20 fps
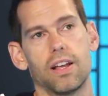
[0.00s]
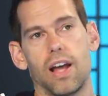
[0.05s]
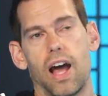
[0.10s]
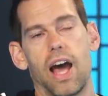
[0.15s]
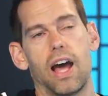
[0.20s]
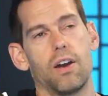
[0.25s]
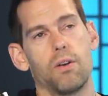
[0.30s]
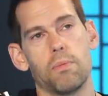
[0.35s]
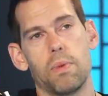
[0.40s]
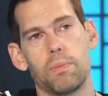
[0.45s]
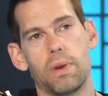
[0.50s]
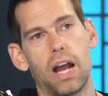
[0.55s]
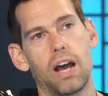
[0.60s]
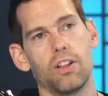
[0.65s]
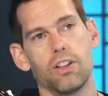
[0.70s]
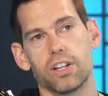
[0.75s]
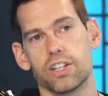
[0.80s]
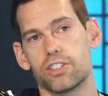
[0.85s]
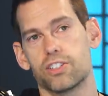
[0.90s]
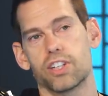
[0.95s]
I don't remember how
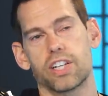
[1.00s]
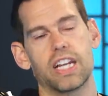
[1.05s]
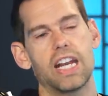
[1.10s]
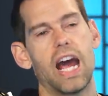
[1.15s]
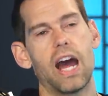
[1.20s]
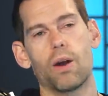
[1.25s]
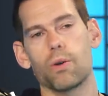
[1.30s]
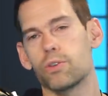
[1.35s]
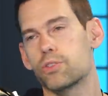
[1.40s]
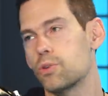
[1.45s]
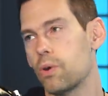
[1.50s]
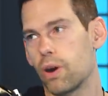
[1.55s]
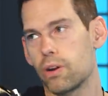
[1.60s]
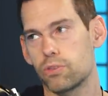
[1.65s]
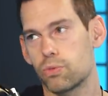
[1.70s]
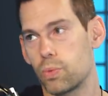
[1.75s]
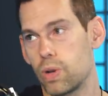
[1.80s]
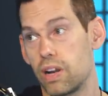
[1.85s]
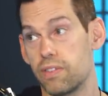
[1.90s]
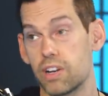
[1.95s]
long it took, an hour, 2
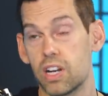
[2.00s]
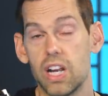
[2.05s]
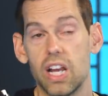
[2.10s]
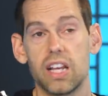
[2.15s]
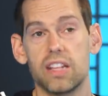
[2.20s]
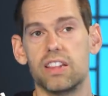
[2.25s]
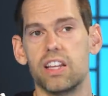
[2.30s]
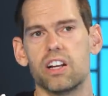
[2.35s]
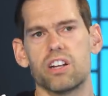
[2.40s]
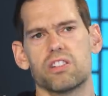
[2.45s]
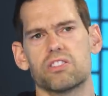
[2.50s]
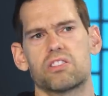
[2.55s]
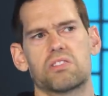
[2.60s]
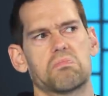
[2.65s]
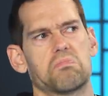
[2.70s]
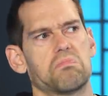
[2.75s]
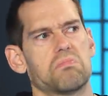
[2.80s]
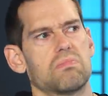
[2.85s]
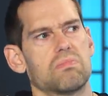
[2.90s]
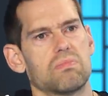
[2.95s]
hours, whatever, there's
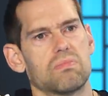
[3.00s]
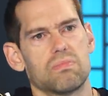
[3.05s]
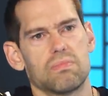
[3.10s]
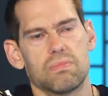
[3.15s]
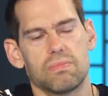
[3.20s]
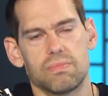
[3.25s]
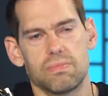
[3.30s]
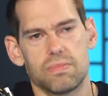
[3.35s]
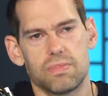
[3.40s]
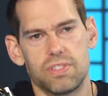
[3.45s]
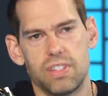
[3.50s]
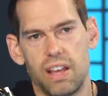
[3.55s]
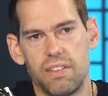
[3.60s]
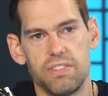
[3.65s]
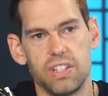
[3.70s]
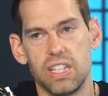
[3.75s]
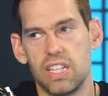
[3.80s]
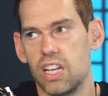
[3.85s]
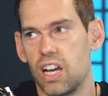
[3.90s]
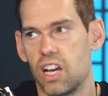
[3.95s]

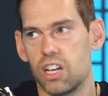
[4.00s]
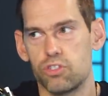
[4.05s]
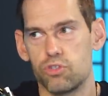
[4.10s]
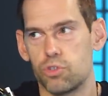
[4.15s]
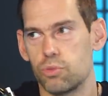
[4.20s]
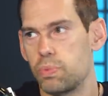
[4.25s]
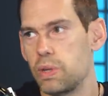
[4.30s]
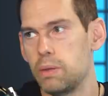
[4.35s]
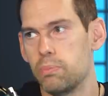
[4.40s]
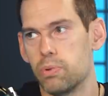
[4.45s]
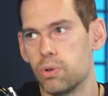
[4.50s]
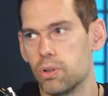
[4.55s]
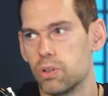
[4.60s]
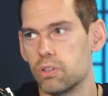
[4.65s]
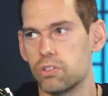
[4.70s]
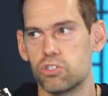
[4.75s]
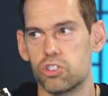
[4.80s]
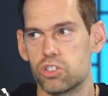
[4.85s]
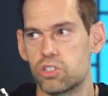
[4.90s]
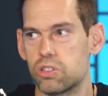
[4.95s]
70, 100
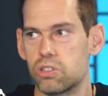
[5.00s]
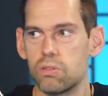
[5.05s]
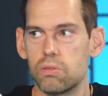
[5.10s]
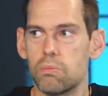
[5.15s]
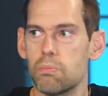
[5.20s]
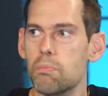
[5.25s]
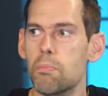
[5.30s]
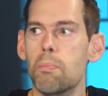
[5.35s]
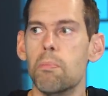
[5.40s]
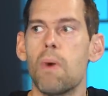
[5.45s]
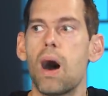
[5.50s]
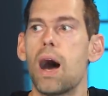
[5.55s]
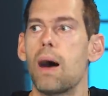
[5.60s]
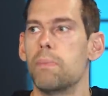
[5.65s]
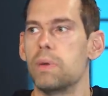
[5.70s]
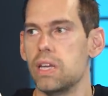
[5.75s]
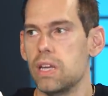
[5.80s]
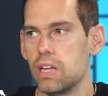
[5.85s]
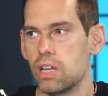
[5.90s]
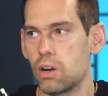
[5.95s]
people just
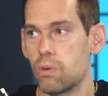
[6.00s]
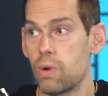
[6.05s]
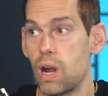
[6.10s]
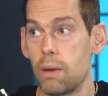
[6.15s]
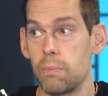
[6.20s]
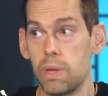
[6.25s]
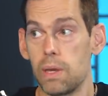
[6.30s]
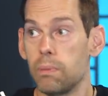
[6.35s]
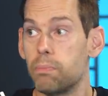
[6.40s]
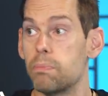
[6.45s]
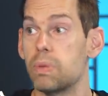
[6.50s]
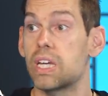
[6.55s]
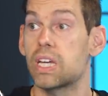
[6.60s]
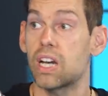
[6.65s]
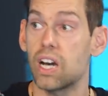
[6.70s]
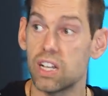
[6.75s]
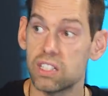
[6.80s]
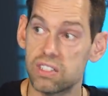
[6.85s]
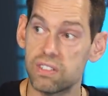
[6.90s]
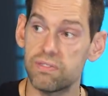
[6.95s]
mobbing around me
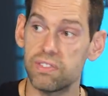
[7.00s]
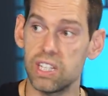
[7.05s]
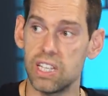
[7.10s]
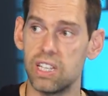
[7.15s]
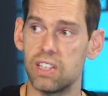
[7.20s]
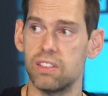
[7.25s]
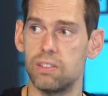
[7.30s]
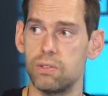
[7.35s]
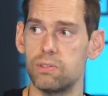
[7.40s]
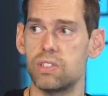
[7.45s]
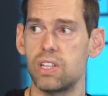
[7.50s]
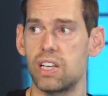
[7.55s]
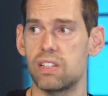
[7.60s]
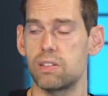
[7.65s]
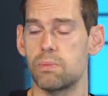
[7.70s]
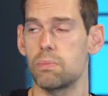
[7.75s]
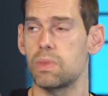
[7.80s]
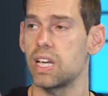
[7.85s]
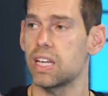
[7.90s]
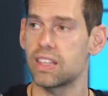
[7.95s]
because of the
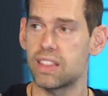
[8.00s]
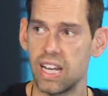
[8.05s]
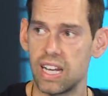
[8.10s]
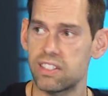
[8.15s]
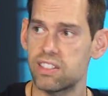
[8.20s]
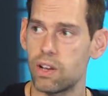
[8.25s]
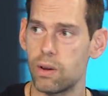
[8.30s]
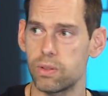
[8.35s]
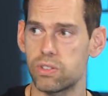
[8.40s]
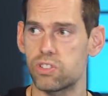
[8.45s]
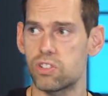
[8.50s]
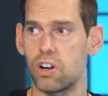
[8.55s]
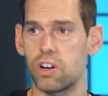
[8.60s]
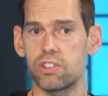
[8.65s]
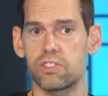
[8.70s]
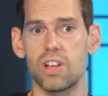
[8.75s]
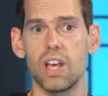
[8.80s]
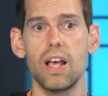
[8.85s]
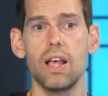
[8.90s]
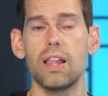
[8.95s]
enthusiasm. Like, that's how it
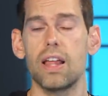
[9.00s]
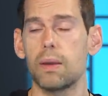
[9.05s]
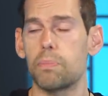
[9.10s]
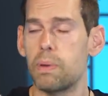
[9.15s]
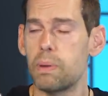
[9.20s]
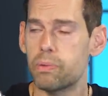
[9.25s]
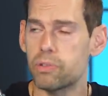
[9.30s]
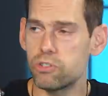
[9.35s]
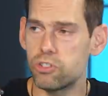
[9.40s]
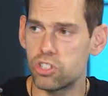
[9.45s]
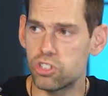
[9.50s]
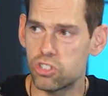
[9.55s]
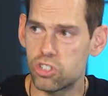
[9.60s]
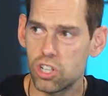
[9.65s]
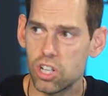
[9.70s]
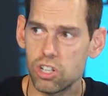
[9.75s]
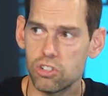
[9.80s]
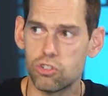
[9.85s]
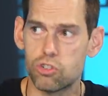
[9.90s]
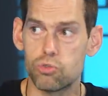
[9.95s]
starts. Like, people are just
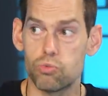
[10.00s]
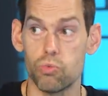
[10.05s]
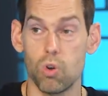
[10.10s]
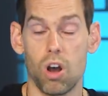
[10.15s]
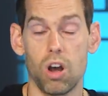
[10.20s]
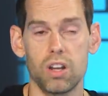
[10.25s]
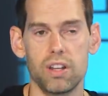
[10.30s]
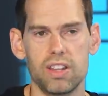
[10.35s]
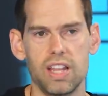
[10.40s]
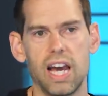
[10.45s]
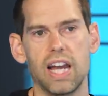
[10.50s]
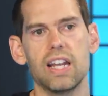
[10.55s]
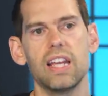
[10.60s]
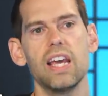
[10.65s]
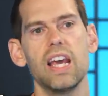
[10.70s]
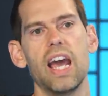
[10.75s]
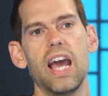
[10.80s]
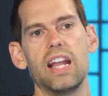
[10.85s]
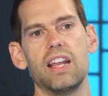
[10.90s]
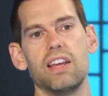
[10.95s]
drawn to that.
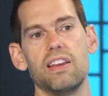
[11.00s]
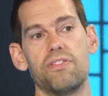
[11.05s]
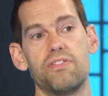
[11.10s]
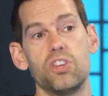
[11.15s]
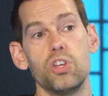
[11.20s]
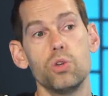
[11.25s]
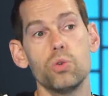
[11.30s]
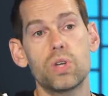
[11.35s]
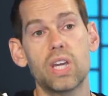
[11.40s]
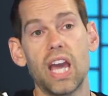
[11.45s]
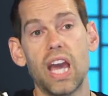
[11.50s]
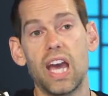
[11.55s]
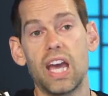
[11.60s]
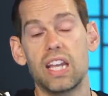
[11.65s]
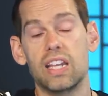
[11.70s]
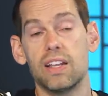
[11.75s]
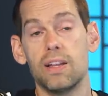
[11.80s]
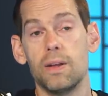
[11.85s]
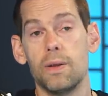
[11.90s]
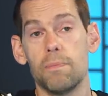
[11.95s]
And if you
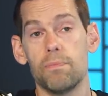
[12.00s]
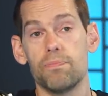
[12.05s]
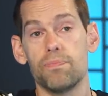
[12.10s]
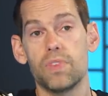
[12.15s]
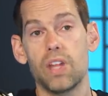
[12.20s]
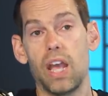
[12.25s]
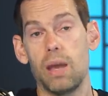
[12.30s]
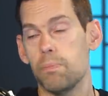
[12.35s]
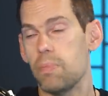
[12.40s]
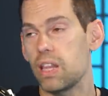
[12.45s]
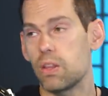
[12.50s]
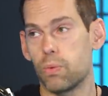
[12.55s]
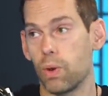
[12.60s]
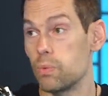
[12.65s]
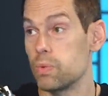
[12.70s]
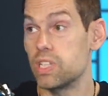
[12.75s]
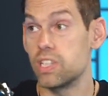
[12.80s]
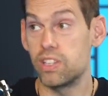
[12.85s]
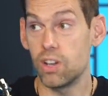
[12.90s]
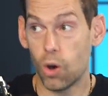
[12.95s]
can, and by the way,
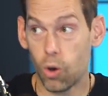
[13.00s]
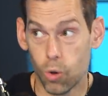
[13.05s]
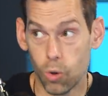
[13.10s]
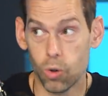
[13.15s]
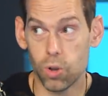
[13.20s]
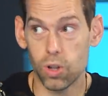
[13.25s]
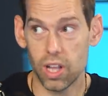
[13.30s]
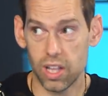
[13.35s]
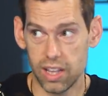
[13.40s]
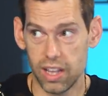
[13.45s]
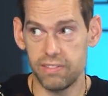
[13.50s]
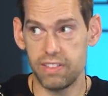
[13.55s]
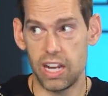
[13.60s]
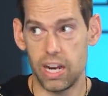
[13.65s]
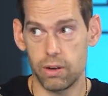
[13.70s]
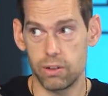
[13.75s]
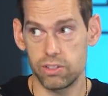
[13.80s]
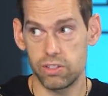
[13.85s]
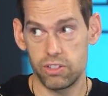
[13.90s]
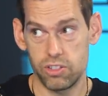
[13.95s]
we did the whole 11
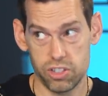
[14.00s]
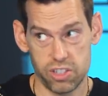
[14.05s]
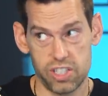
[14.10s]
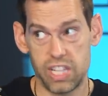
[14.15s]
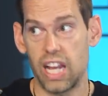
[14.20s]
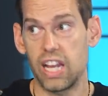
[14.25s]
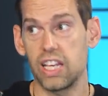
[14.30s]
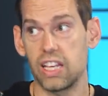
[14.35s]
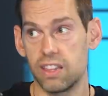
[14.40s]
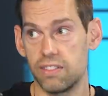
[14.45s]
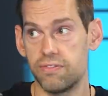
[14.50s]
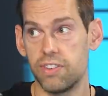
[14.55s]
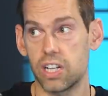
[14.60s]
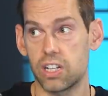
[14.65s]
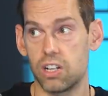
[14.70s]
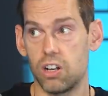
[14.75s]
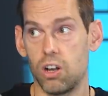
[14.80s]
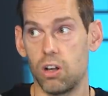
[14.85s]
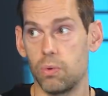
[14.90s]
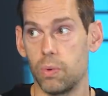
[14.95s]
hours just standing in the
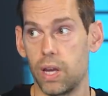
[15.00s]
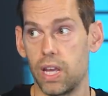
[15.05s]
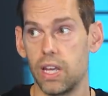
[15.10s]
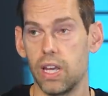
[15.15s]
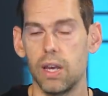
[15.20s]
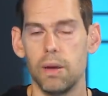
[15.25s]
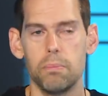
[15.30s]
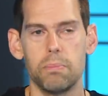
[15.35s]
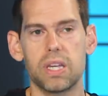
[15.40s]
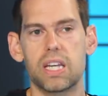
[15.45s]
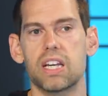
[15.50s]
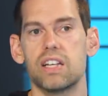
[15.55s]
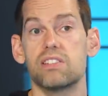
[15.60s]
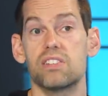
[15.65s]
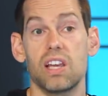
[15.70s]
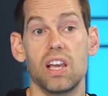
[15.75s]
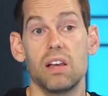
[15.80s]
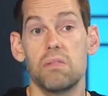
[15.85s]
fucking hallway, because